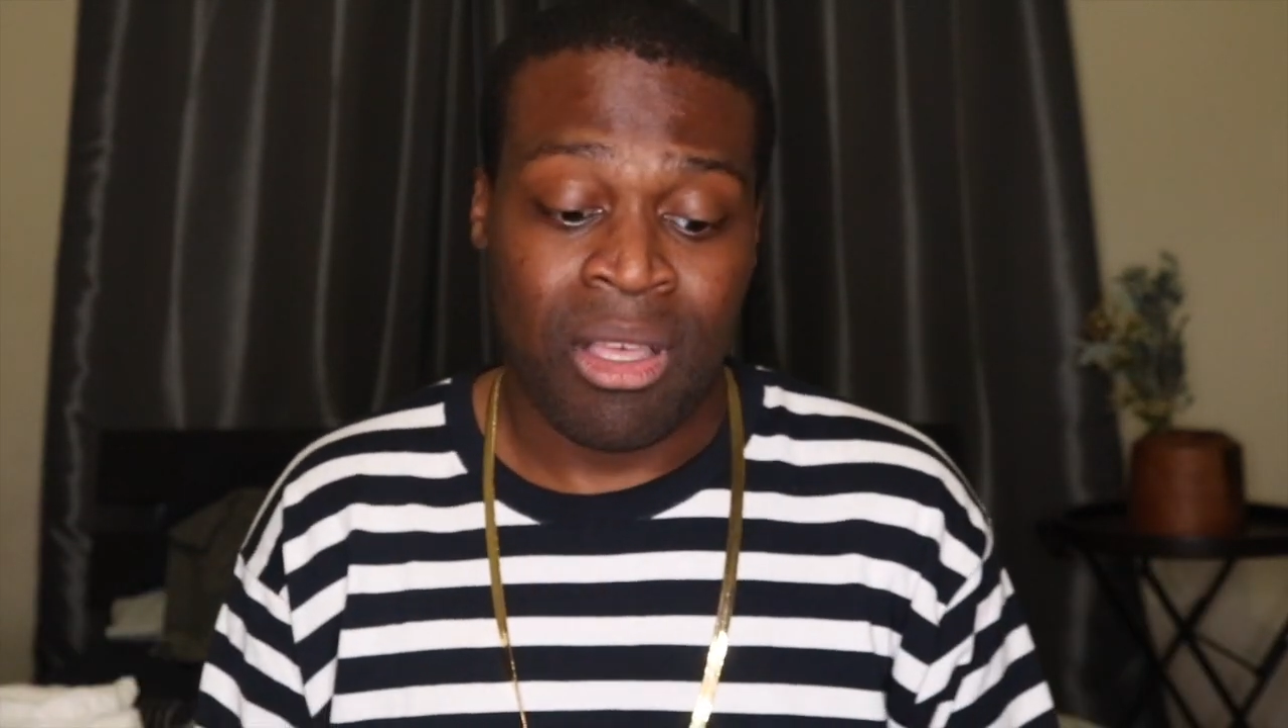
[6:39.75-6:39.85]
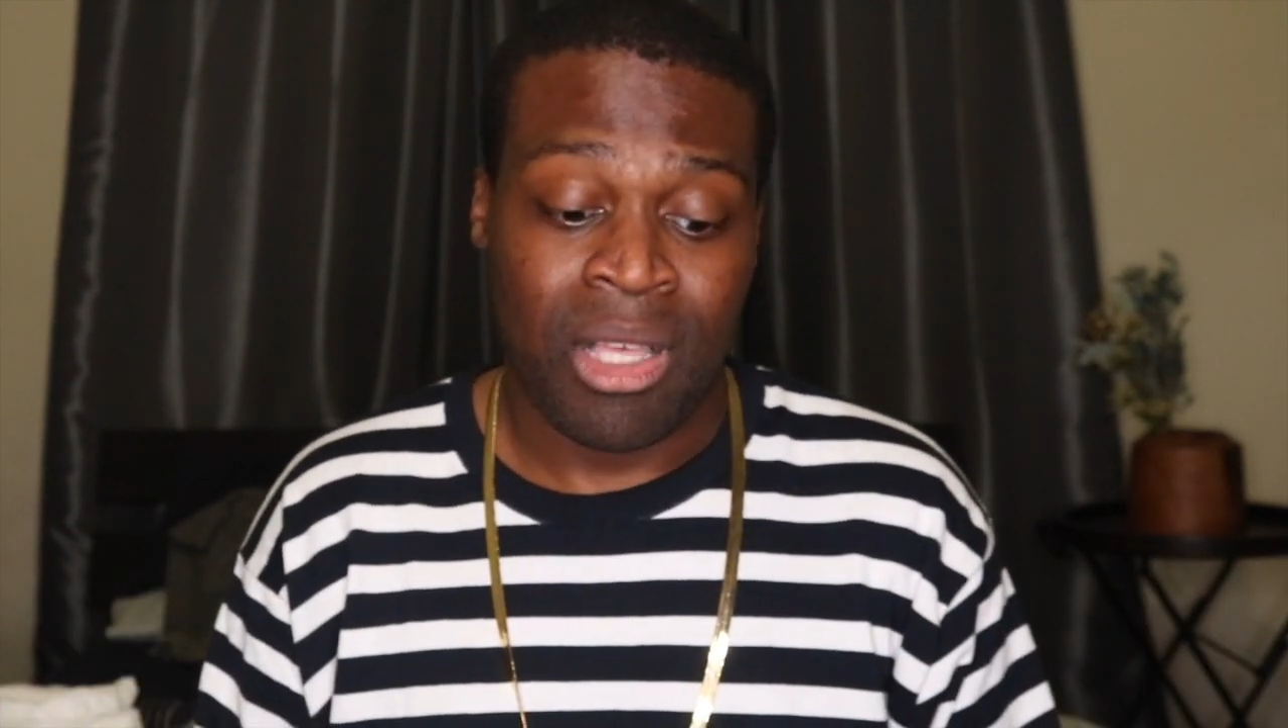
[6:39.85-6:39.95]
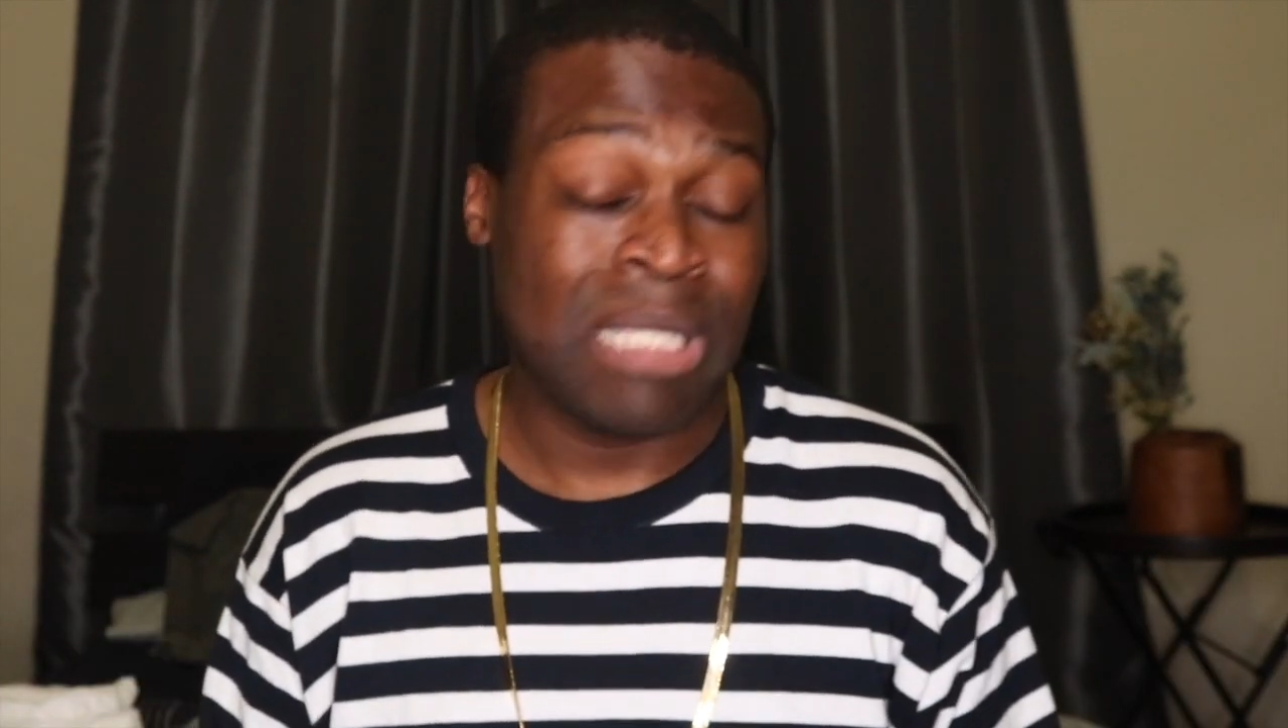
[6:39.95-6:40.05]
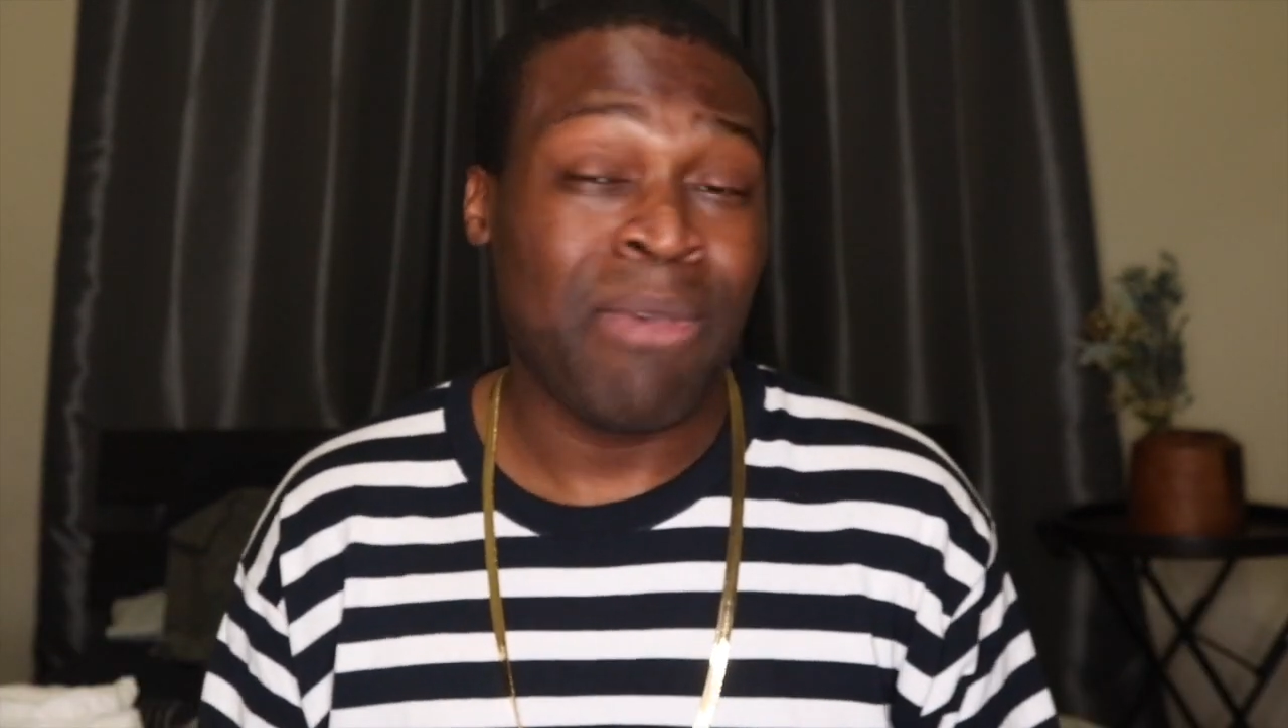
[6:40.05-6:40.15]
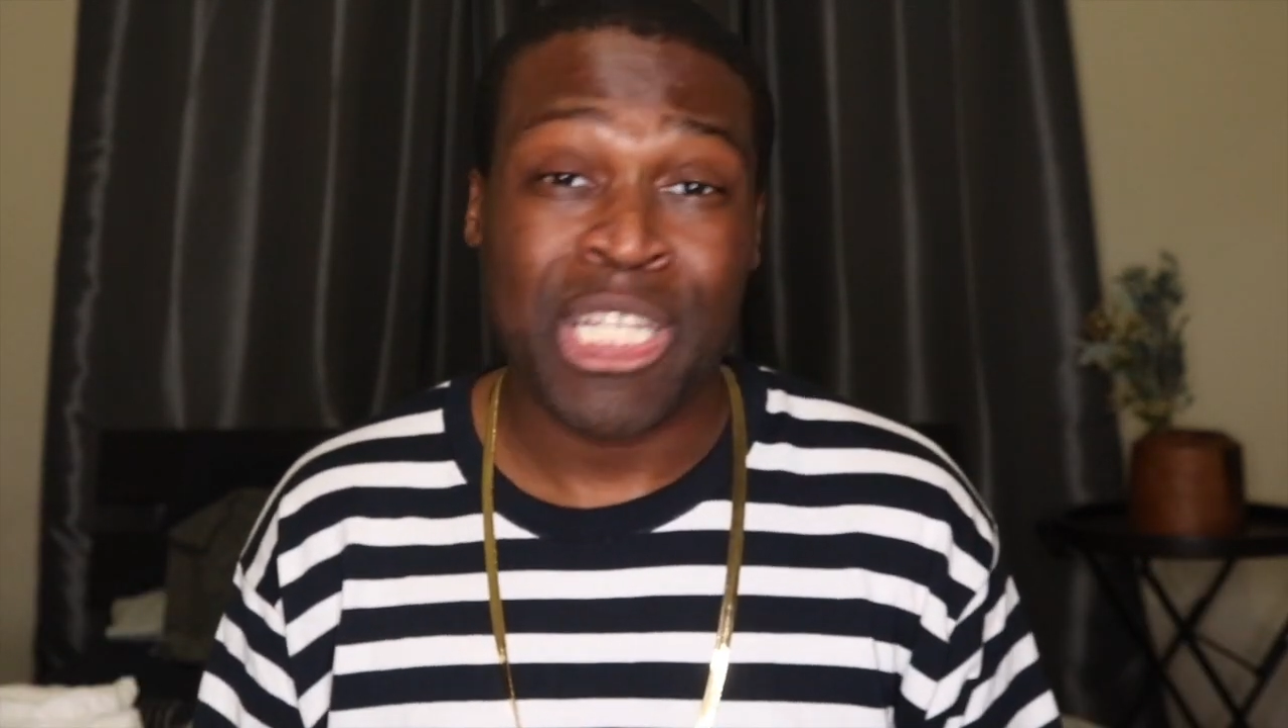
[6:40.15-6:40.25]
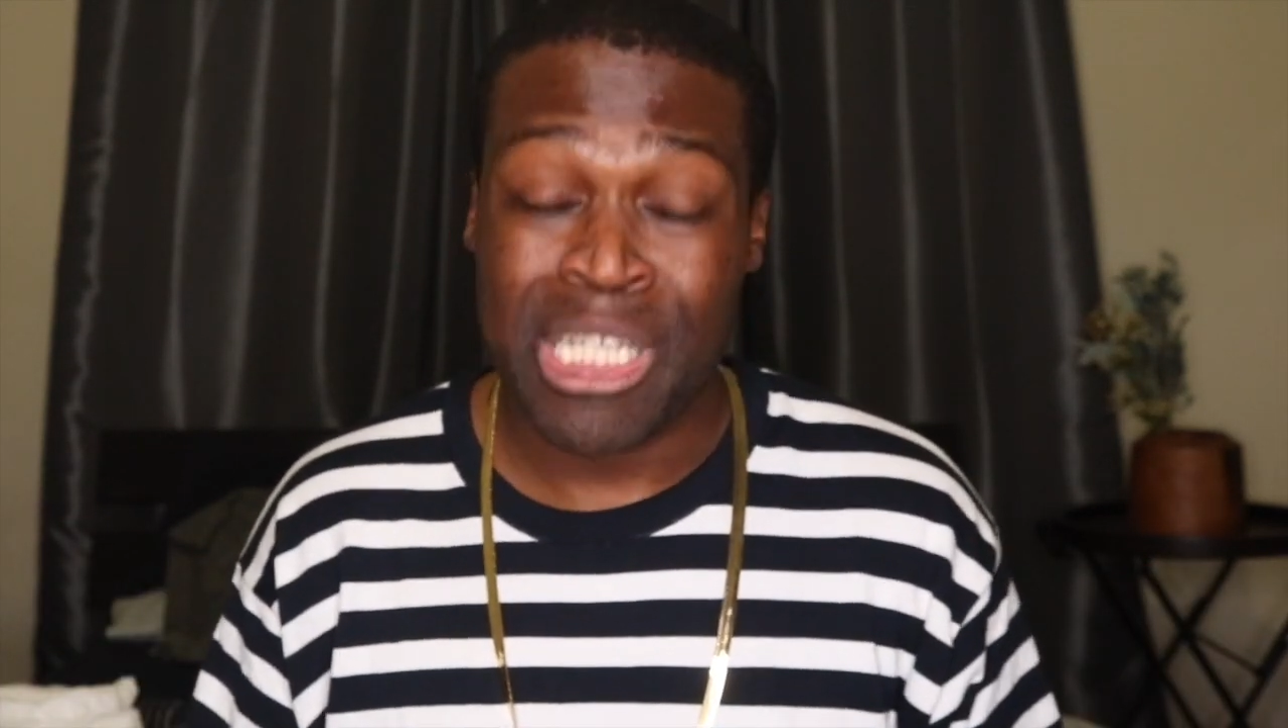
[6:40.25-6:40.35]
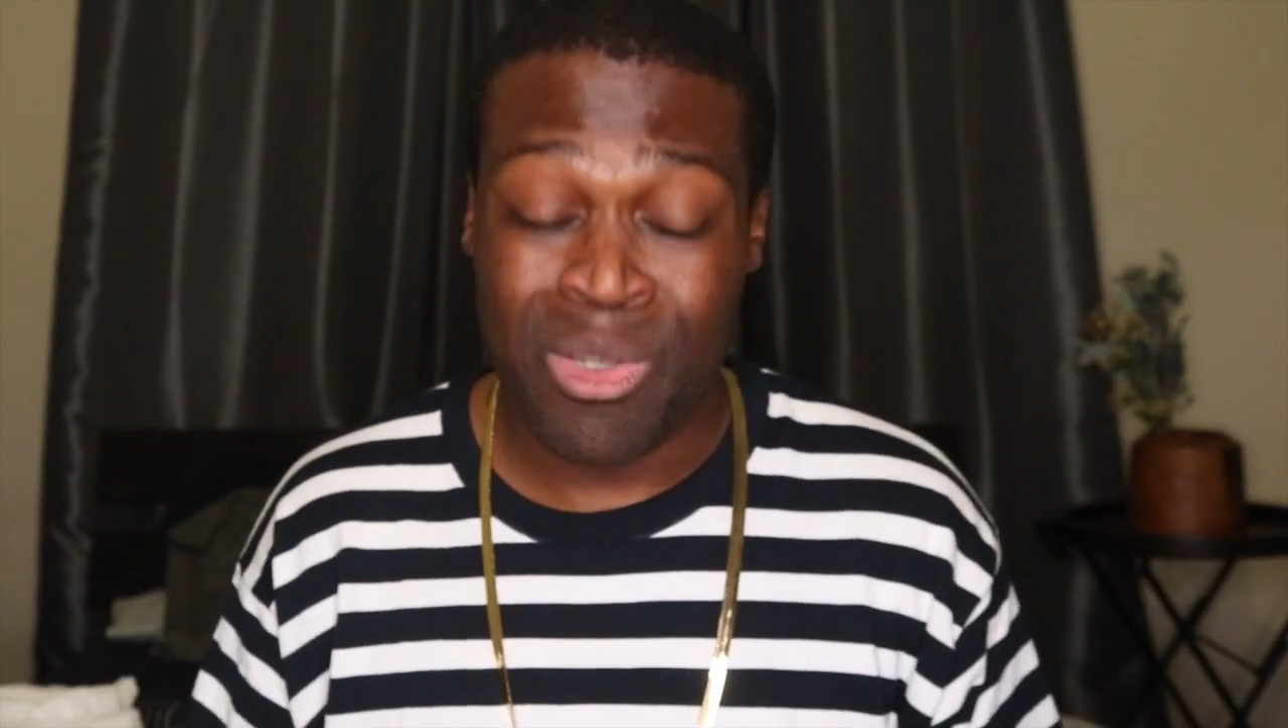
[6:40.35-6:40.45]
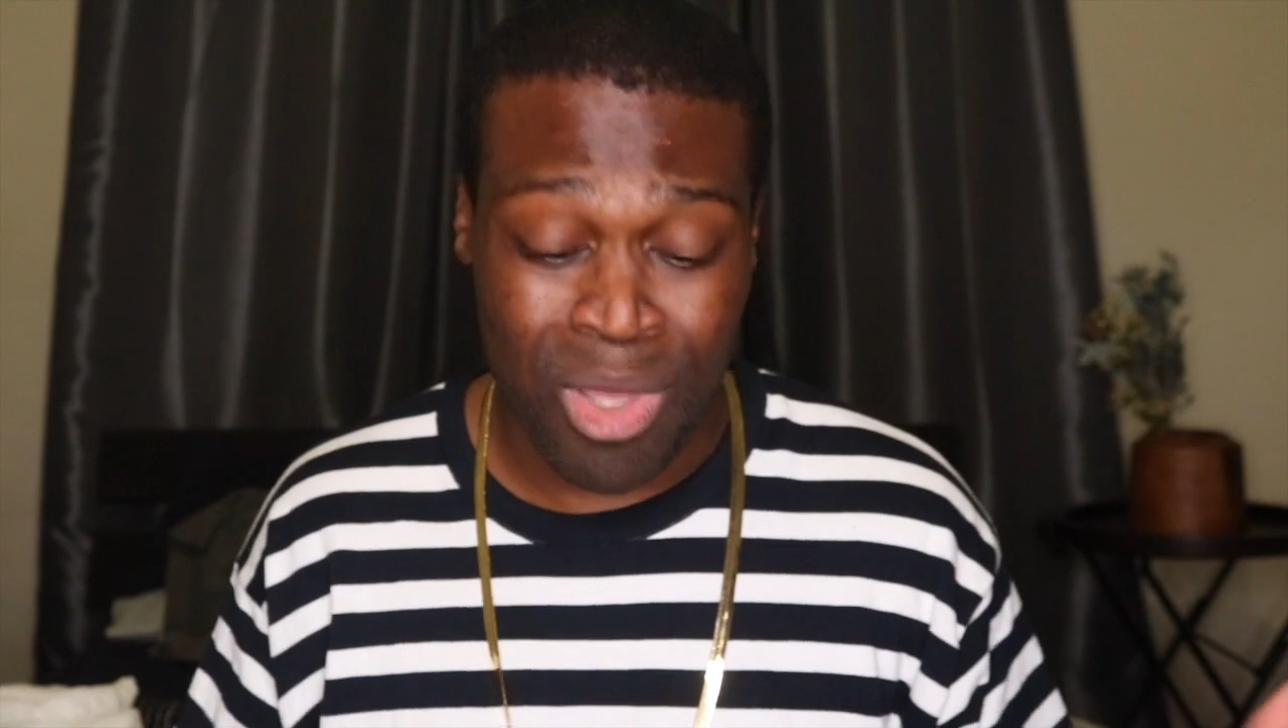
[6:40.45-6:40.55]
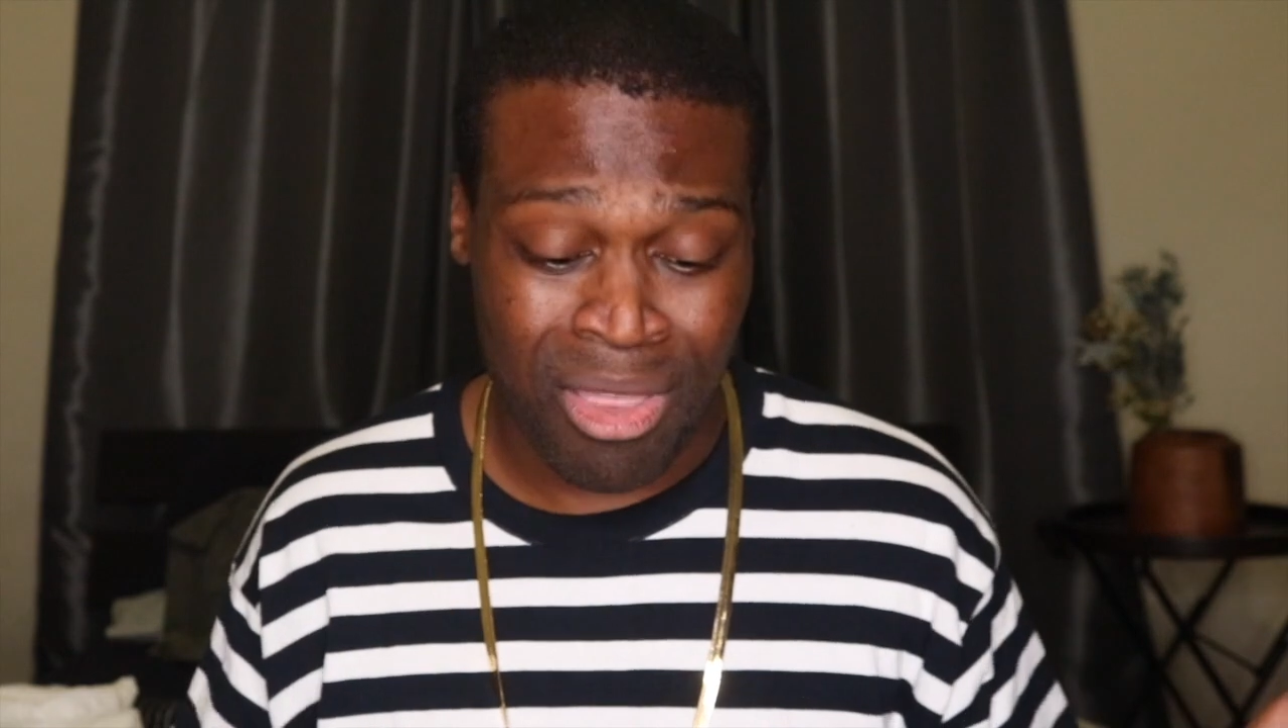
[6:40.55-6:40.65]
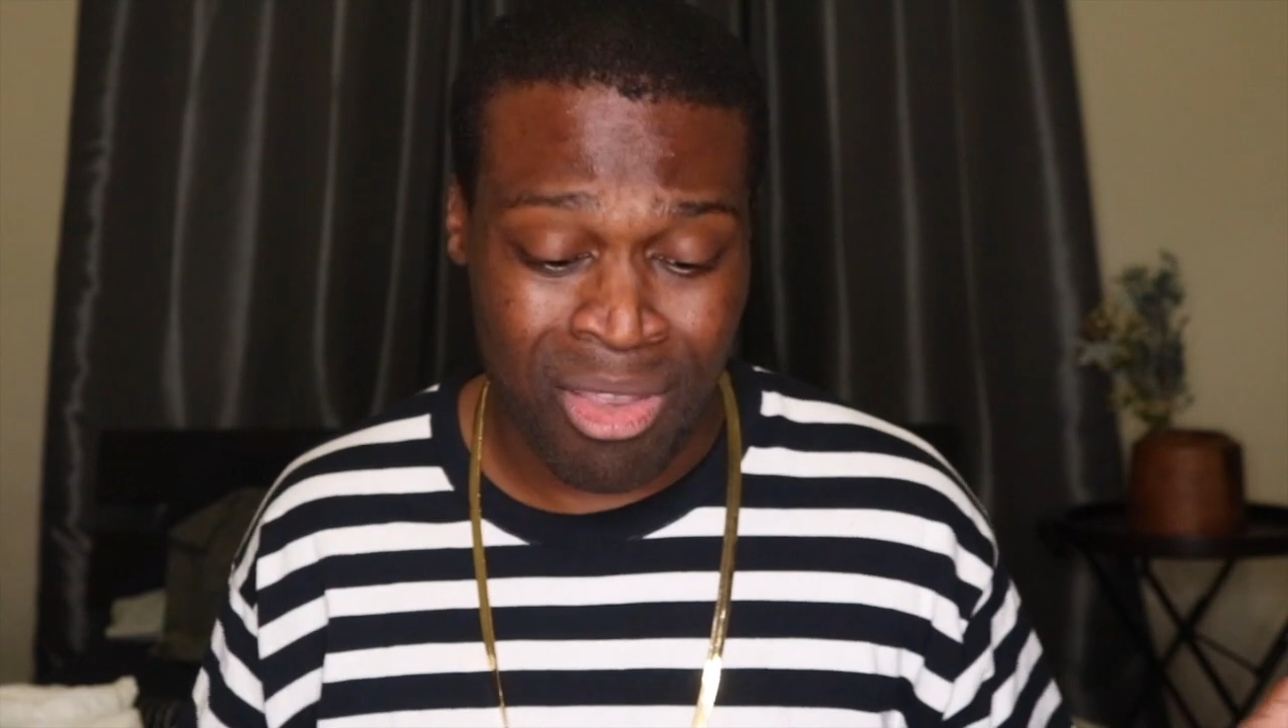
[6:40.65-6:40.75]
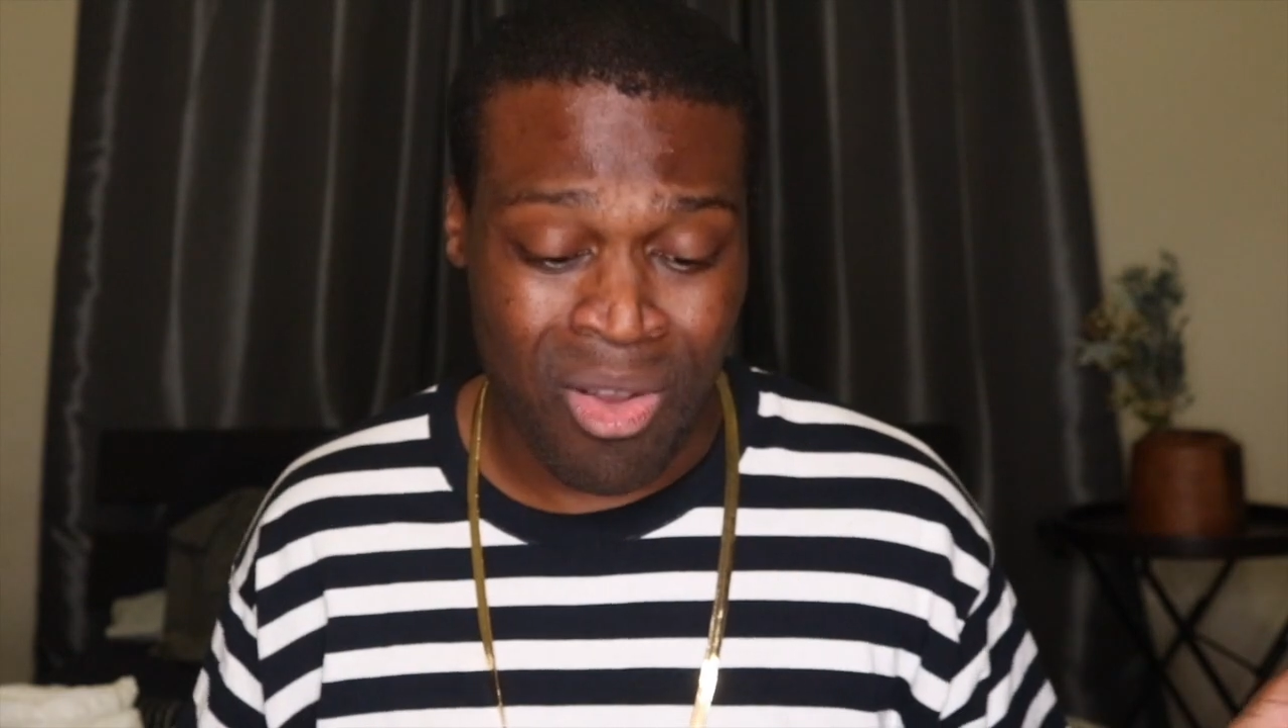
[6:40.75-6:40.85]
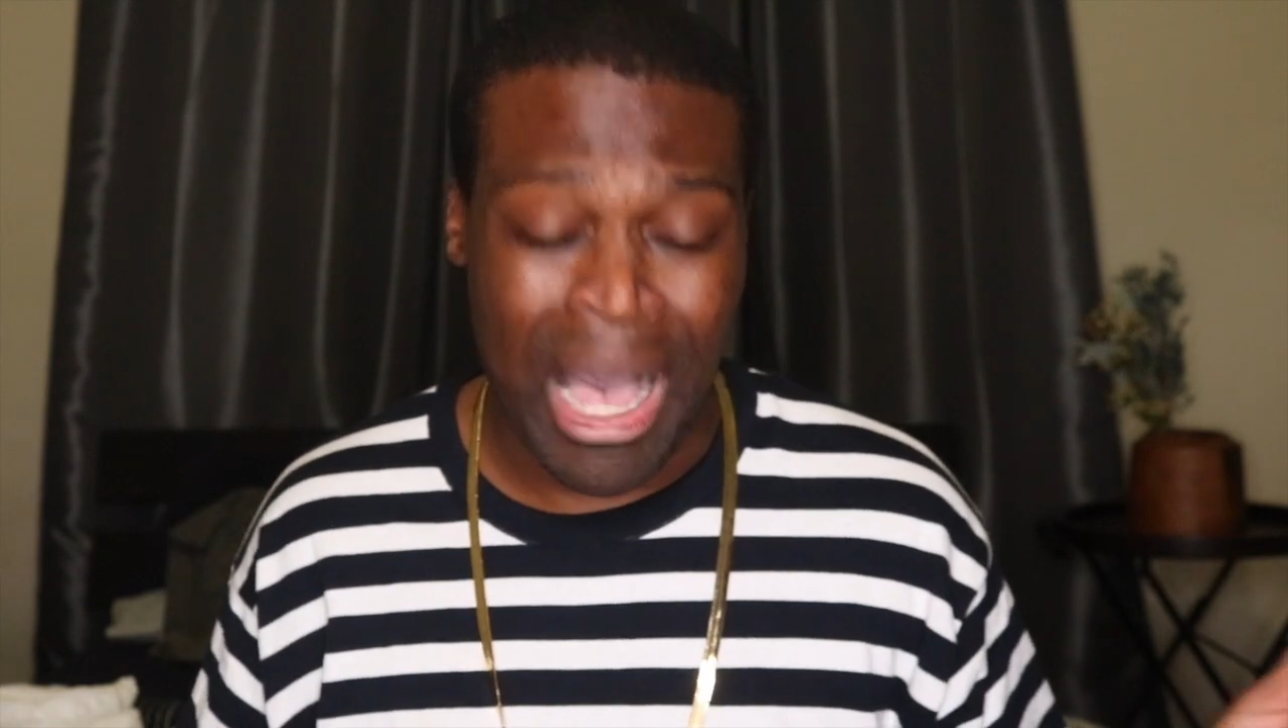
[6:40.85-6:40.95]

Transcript: especially with, you know,